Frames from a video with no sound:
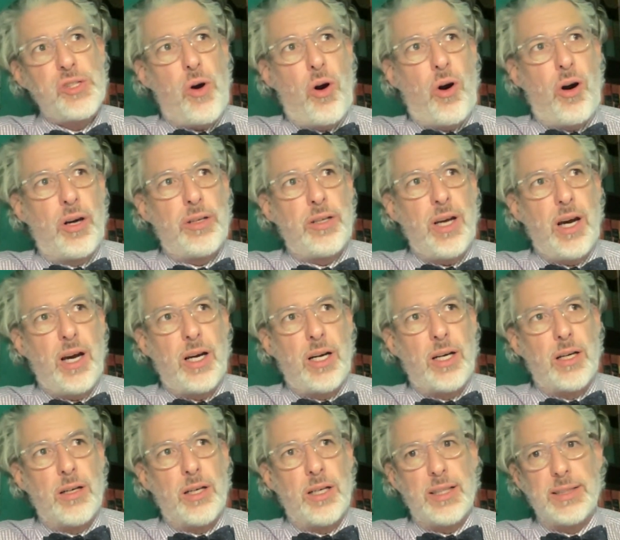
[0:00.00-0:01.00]
on
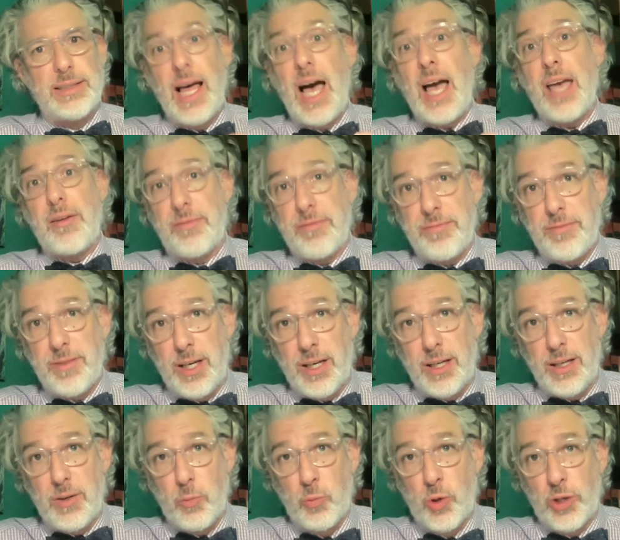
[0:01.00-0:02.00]
life,
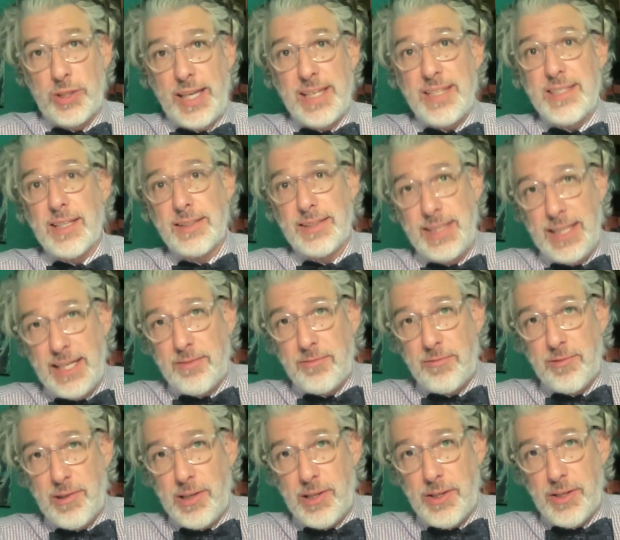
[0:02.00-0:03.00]
working to live
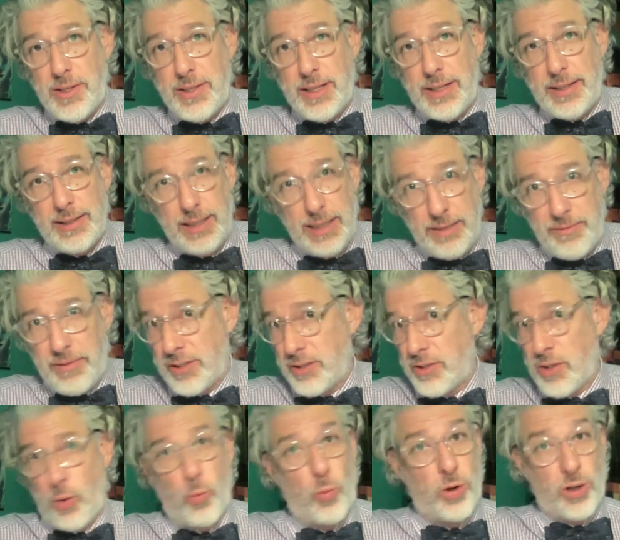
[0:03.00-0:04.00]
rather than living
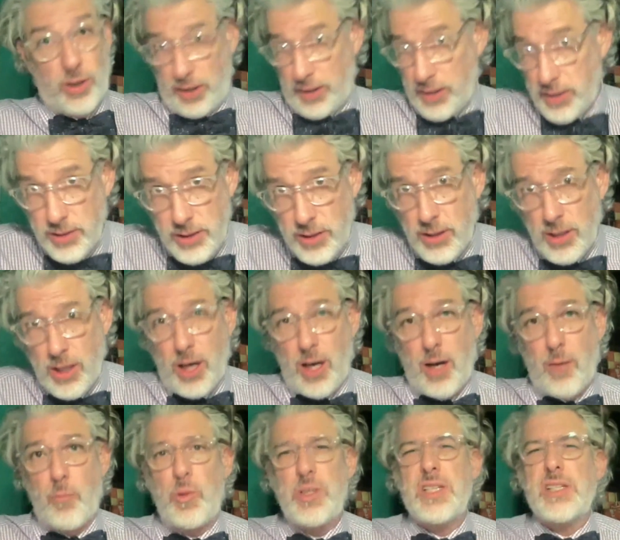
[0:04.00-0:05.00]
to work,
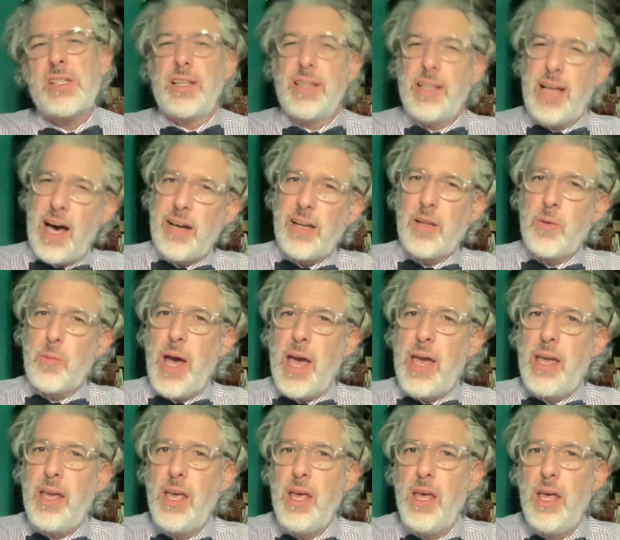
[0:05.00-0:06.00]
which is a lot of the
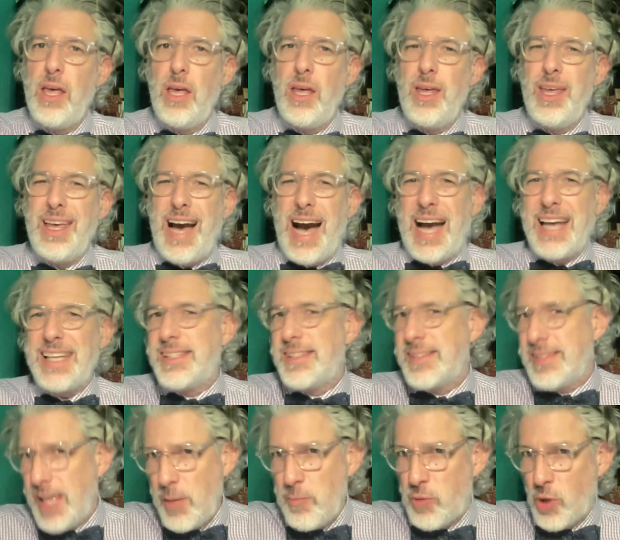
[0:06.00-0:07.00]
way I
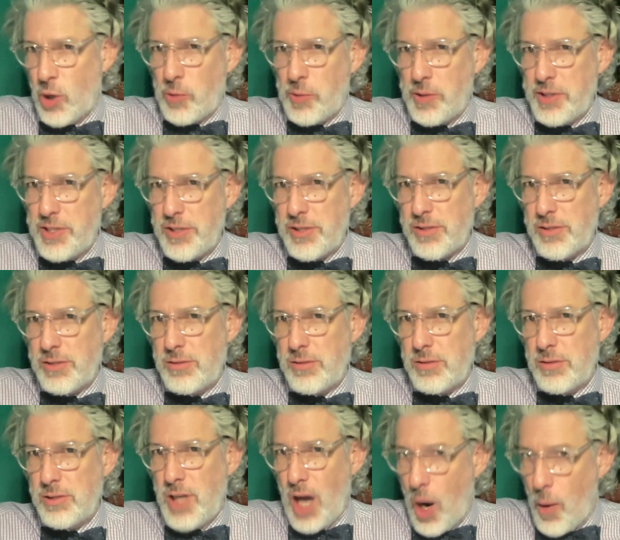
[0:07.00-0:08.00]
see brokerages
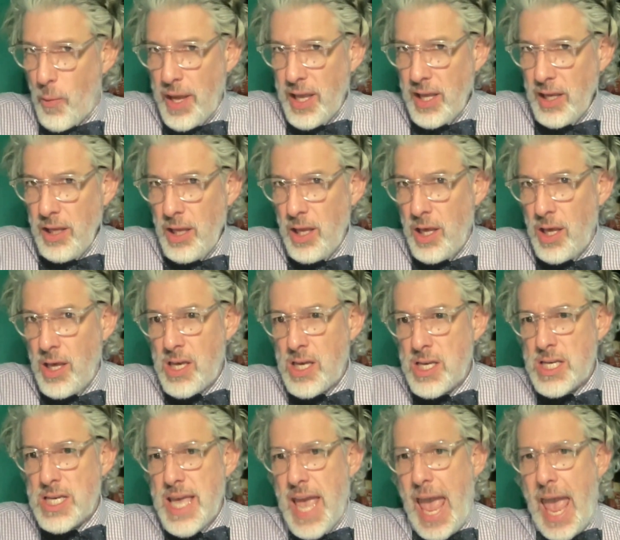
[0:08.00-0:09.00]
going.
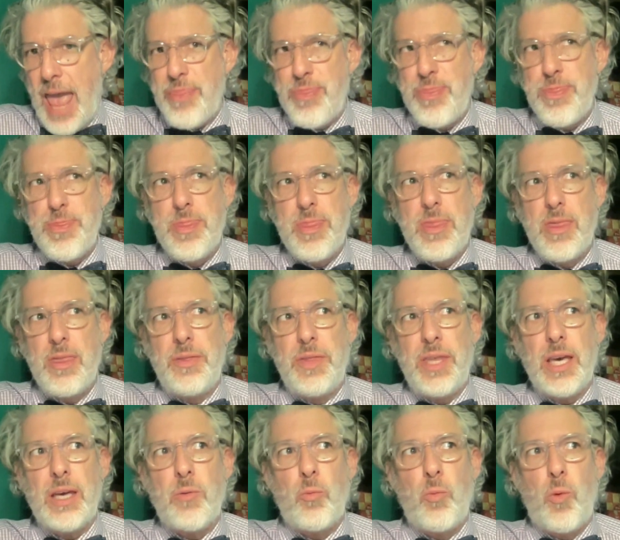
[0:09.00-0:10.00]
And
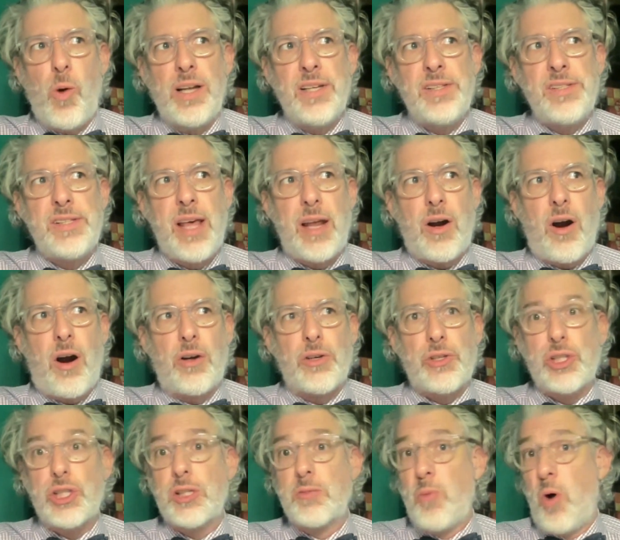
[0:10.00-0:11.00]
the ones that are
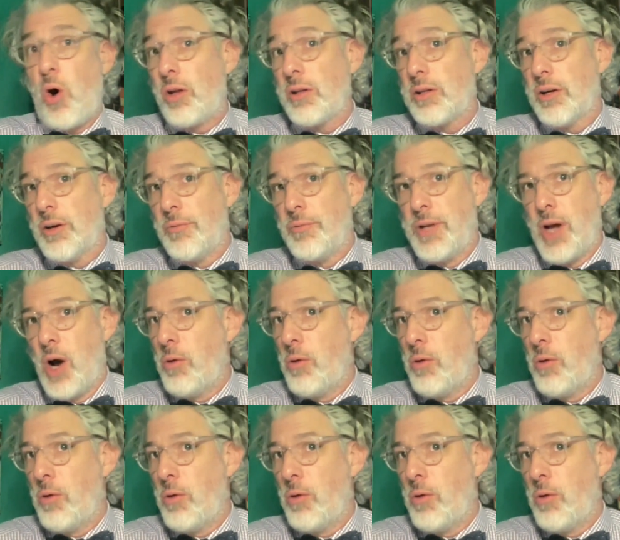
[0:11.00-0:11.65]
smaller